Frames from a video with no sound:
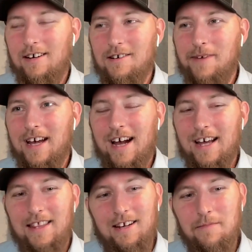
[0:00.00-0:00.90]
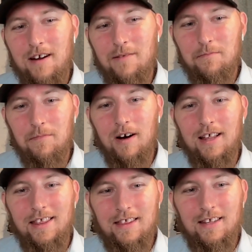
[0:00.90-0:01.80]
oh man, I think about a
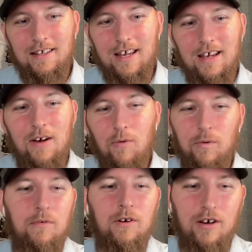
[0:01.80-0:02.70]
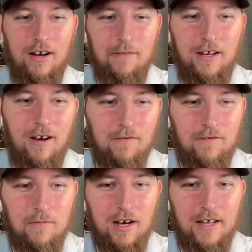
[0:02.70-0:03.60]
month. Or we were gonna be gone
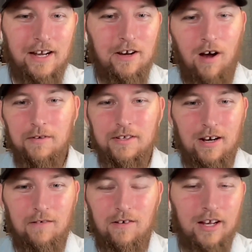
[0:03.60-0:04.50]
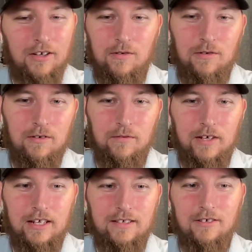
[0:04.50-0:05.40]
for a month. I know I was there for like 2 or 3
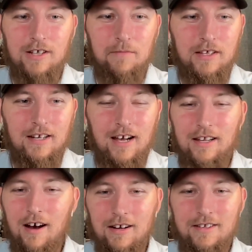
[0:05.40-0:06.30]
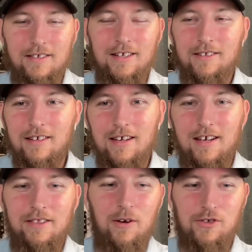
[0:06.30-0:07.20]
weeks or something. Honestly,
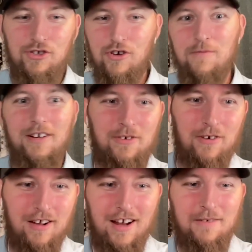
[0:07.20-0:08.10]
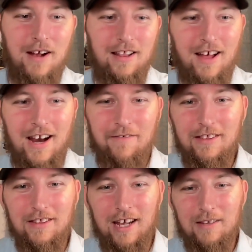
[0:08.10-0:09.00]
there was so much going on in my life
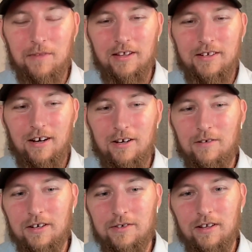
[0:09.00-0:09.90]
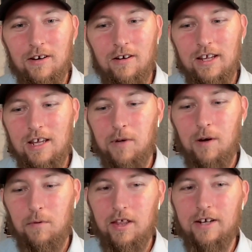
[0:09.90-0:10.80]
and the military career. It's really hard to keep
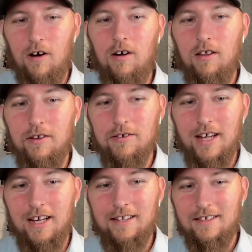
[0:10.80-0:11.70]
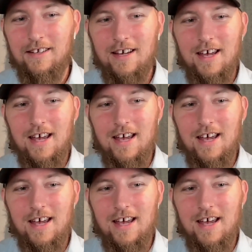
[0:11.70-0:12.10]
up with like all of those dates.